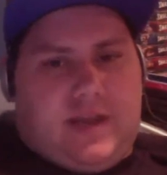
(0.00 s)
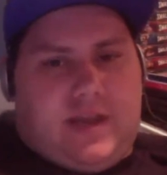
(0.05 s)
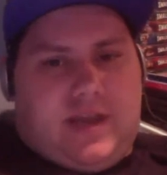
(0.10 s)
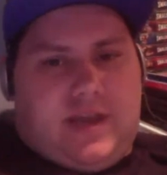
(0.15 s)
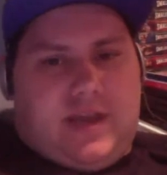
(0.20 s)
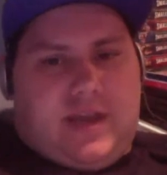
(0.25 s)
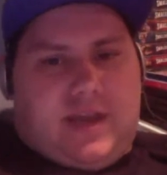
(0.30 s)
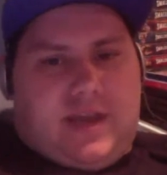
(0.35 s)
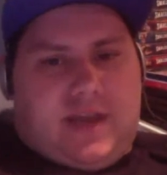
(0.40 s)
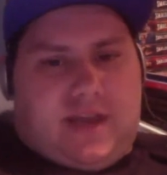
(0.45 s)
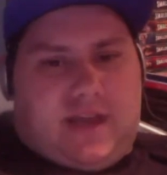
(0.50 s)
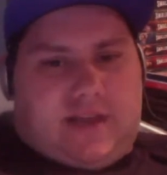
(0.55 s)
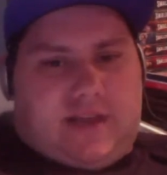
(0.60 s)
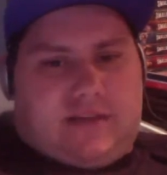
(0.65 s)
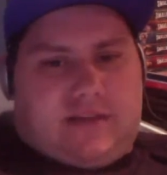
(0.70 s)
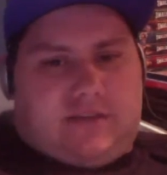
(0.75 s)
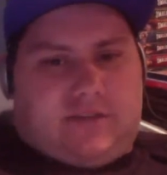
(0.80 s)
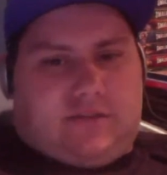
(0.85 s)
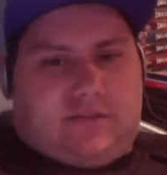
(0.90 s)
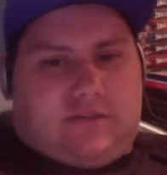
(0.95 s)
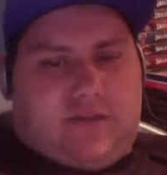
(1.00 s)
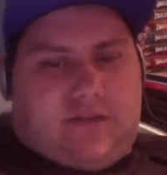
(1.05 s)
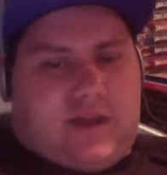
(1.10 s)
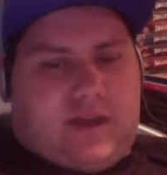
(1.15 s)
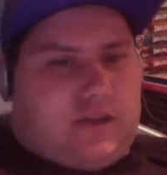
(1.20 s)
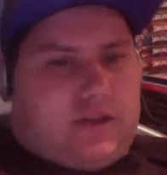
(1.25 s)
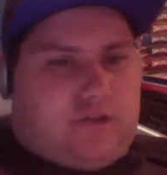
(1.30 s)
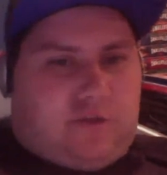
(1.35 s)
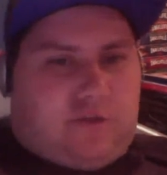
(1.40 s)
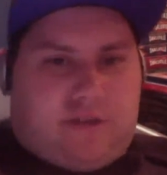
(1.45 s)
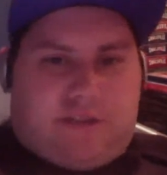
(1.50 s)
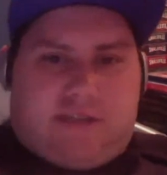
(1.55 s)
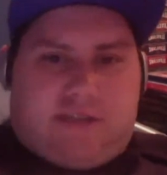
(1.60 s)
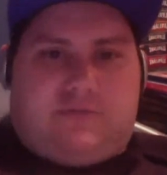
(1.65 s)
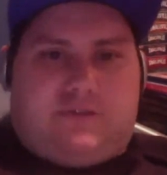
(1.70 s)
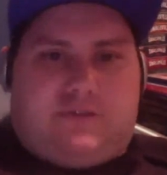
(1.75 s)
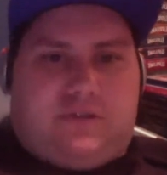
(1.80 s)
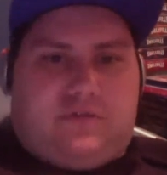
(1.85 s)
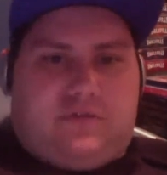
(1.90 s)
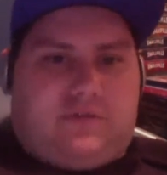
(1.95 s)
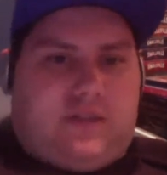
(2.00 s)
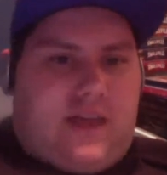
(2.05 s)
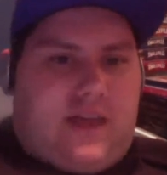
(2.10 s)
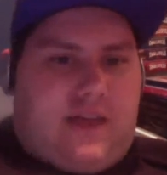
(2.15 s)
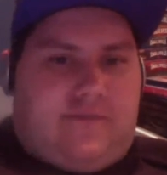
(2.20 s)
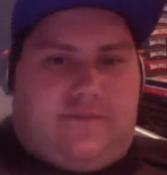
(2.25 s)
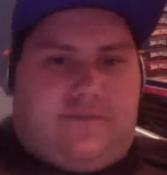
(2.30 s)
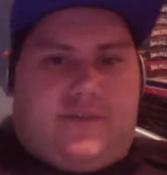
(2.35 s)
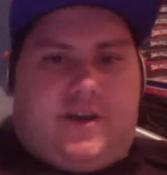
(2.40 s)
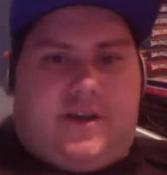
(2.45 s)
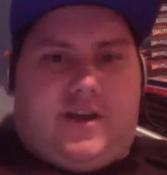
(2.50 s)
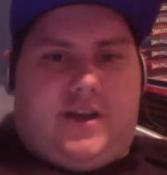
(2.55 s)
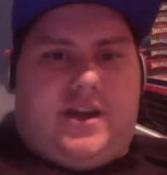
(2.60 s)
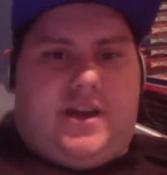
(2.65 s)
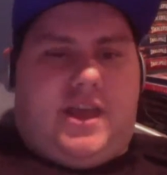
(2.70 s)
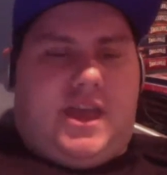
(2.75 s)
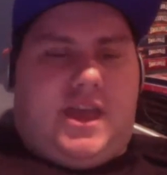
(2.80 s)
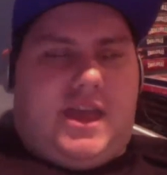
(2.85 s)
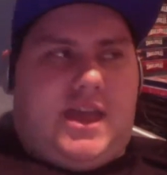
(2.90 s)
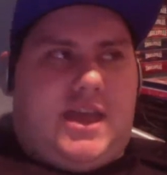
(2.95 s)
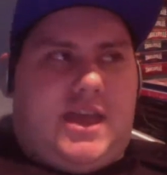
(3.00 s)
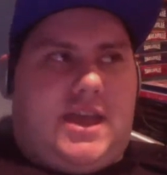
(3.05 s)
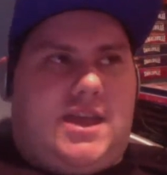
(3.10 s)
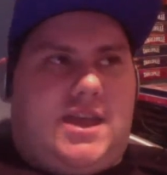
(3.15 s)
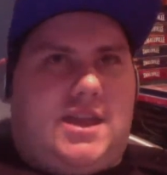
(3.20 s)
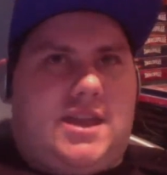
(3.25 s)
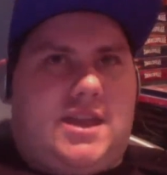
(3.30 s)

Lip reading: And so I enjoyed this episode. It was a lot of fun, and